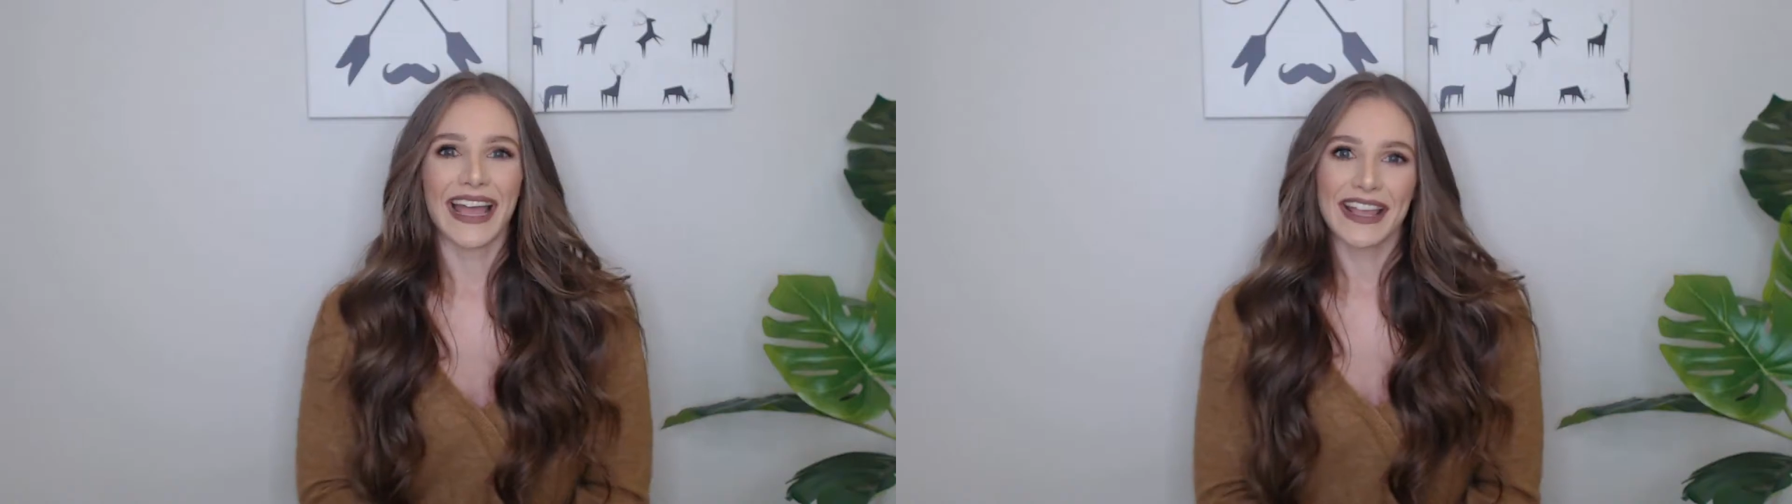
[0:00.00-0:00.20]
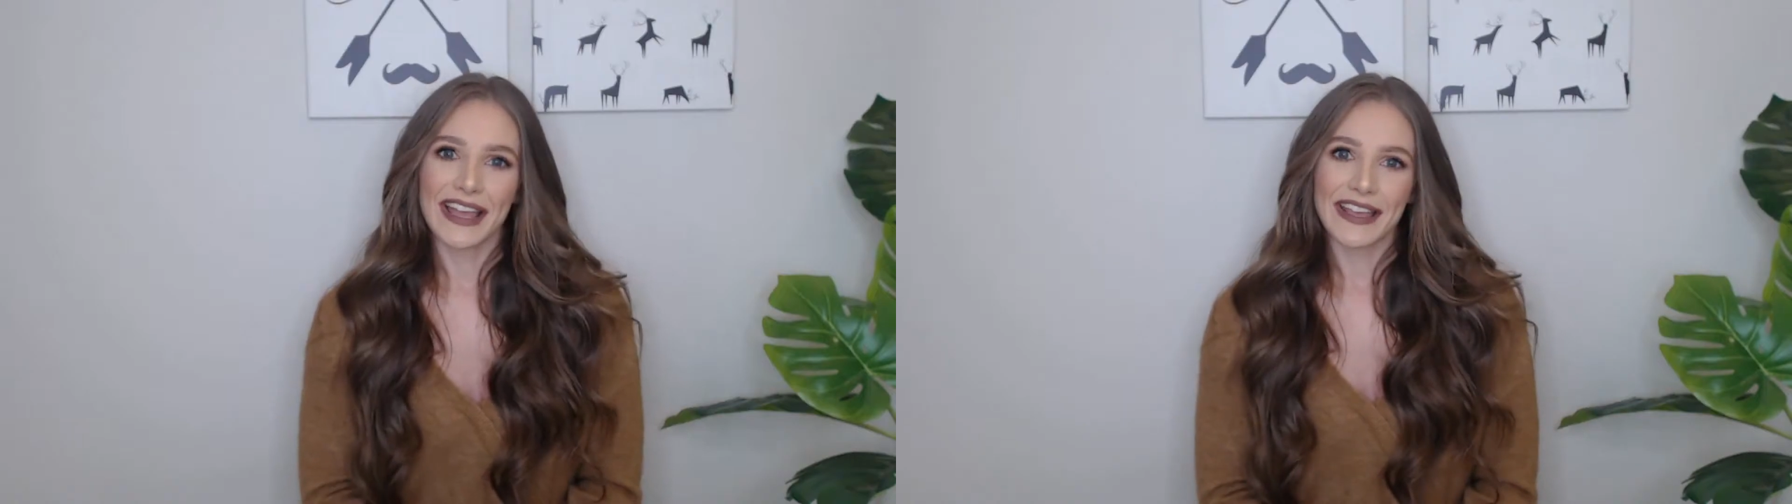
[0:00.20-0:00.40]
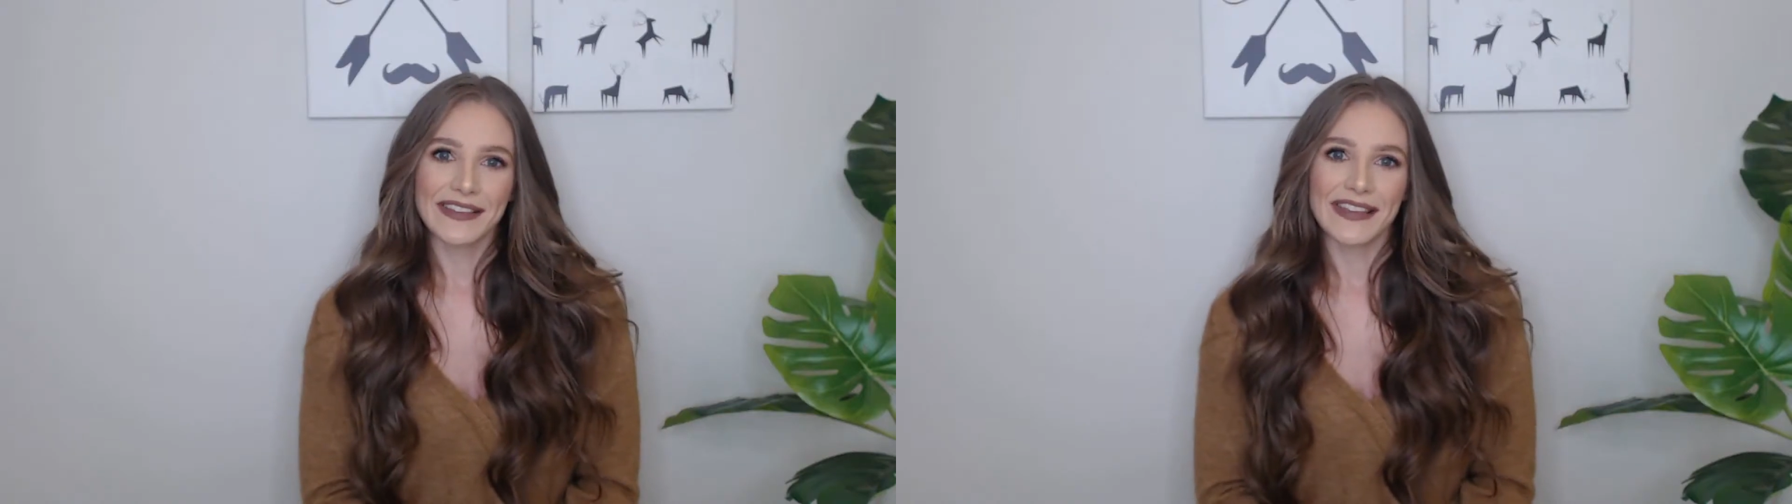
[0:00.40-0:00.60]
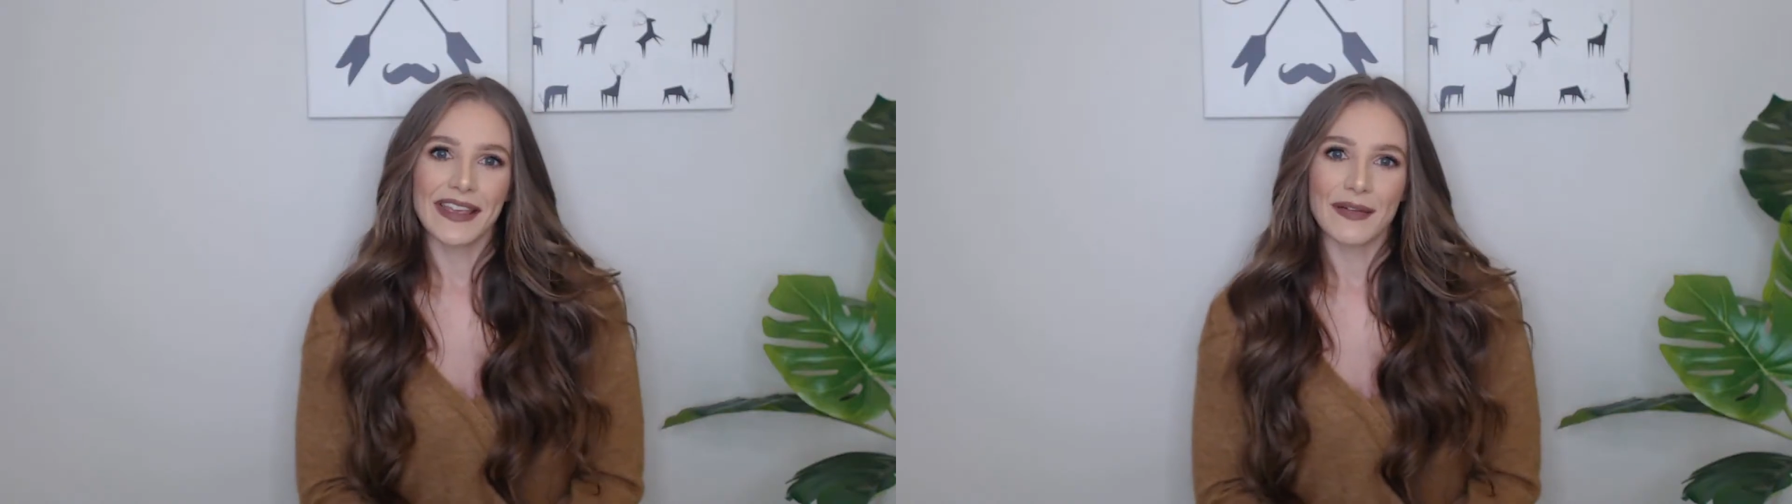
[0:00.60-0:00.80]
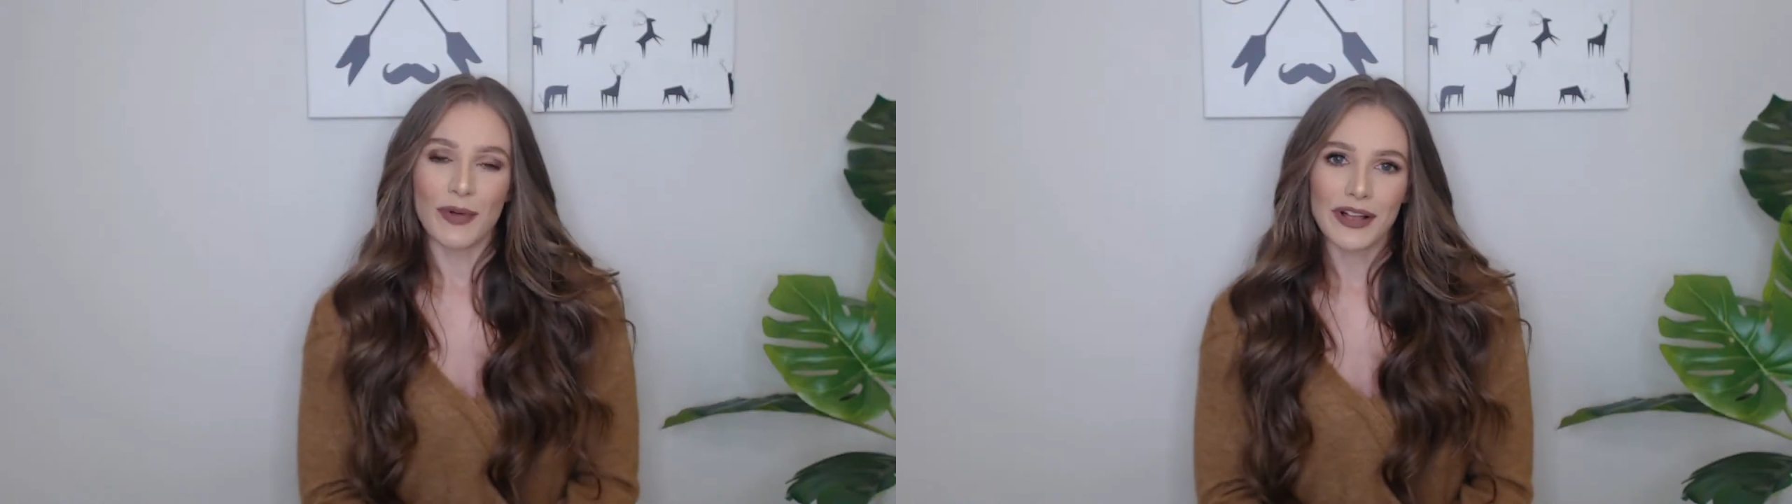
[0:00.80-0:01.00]
Hi guys,
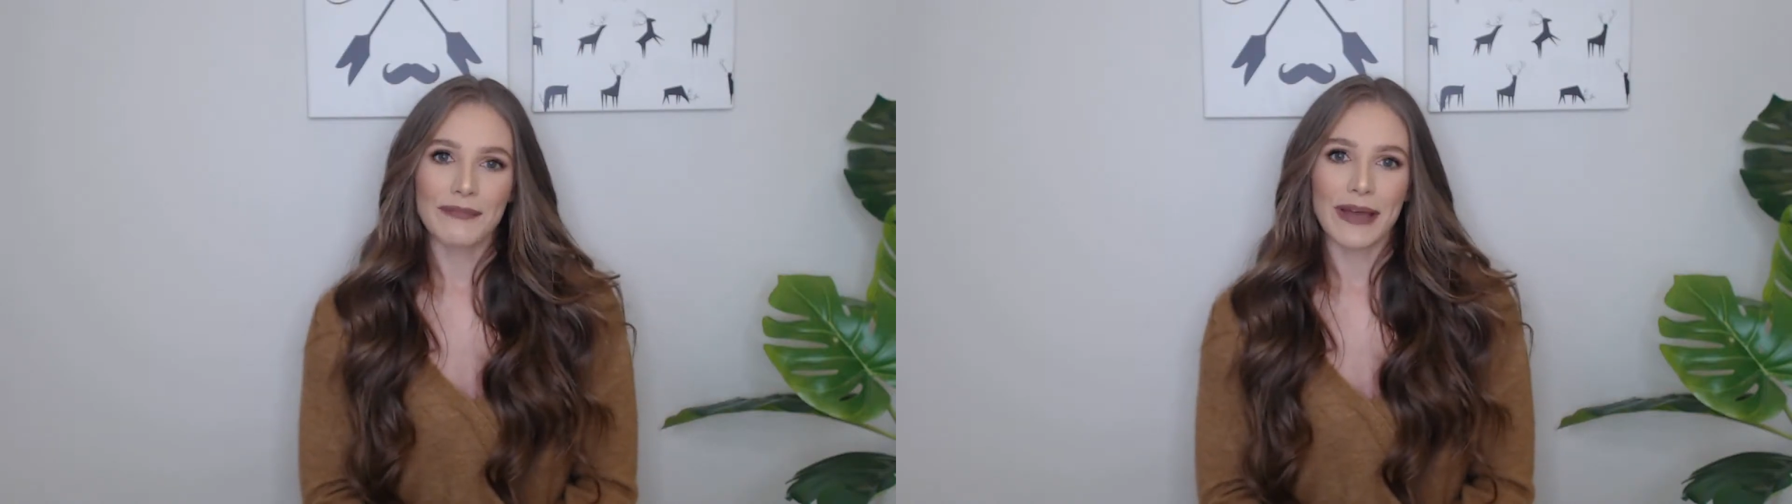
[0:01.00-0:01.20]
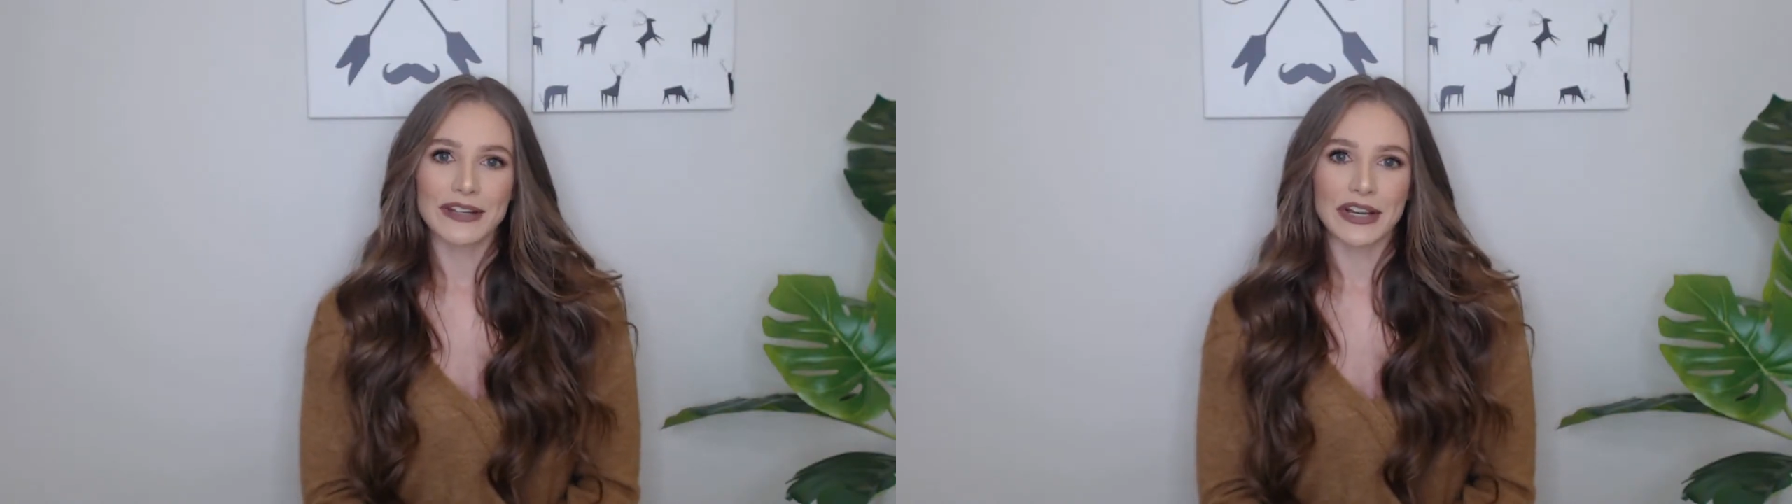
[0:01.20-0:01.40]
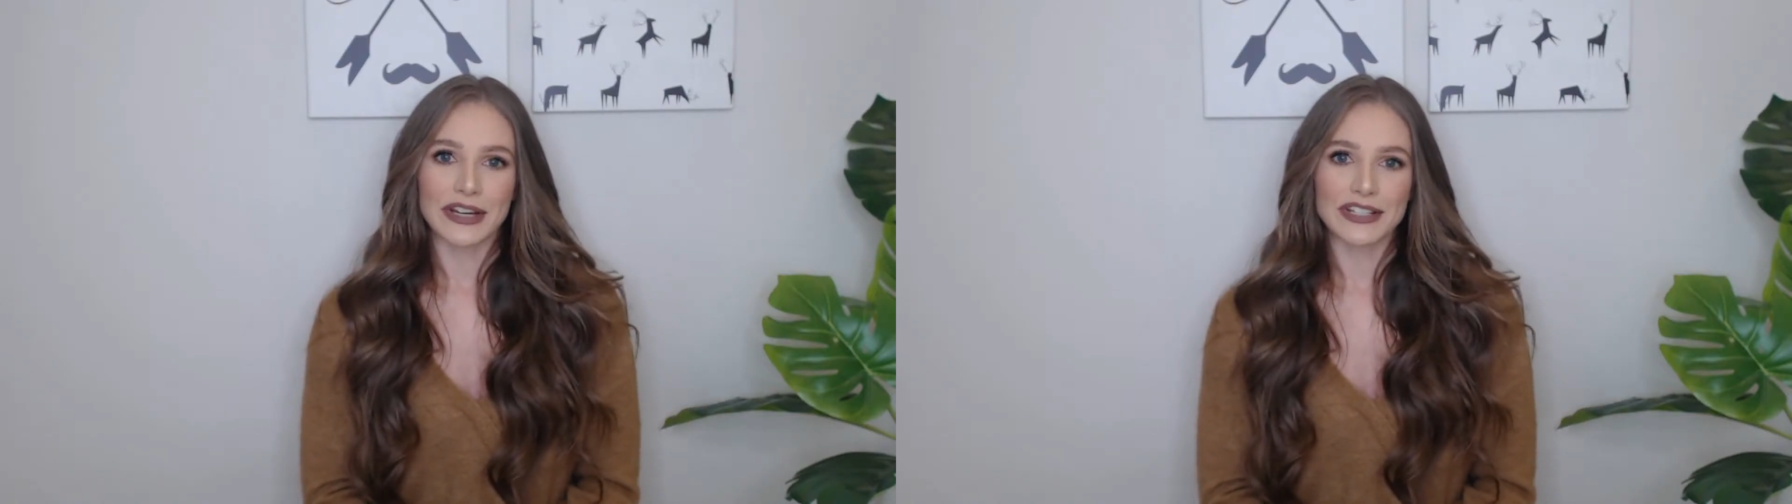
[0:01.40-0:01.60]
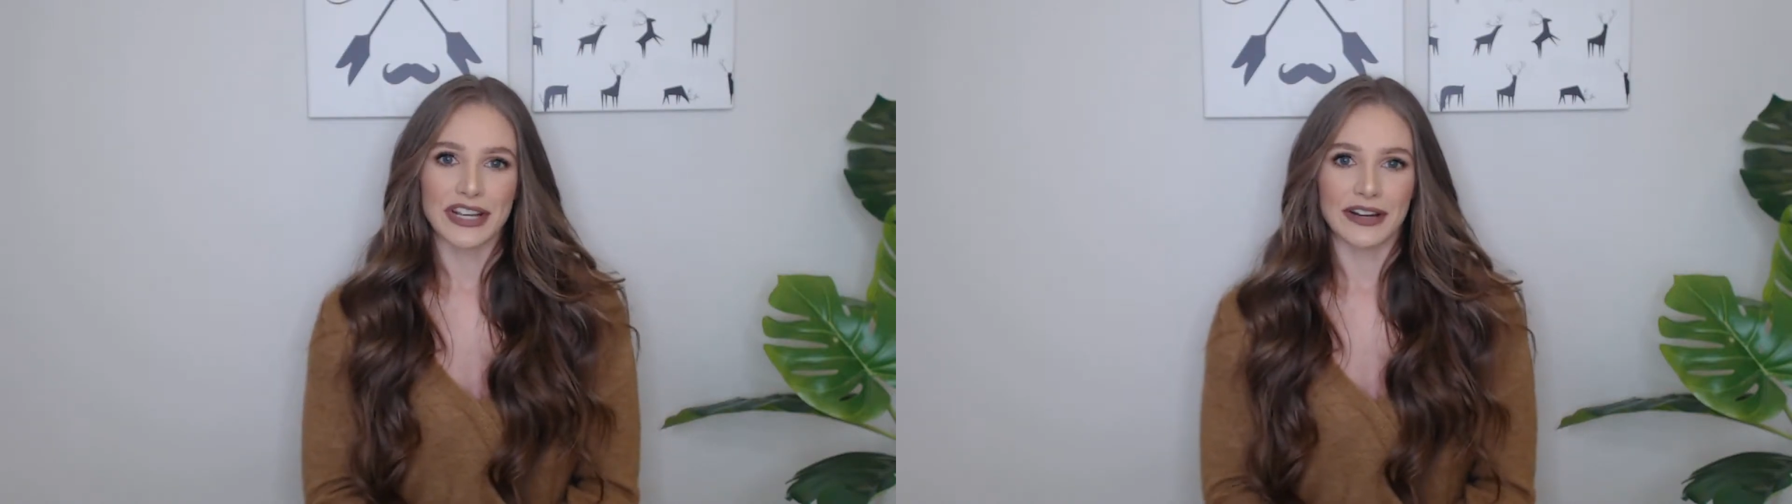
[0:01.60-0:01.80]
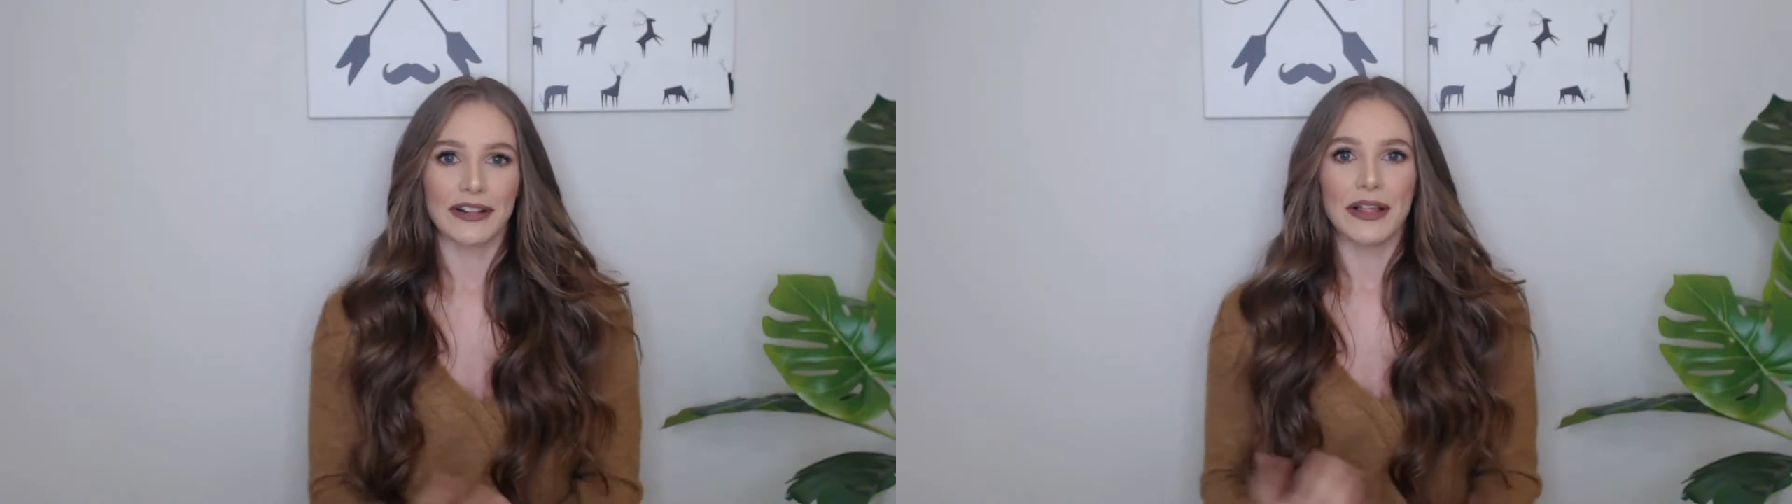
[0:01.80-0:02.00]
and welcome back to our
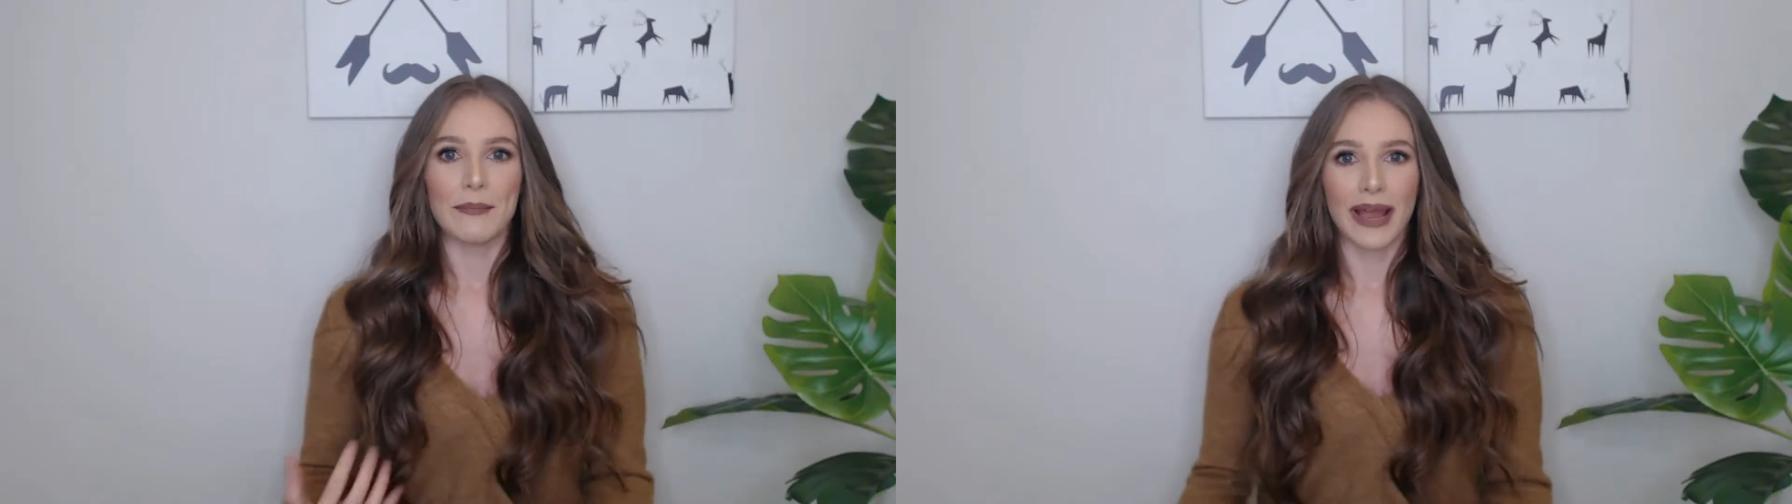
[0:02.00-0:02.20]
channel.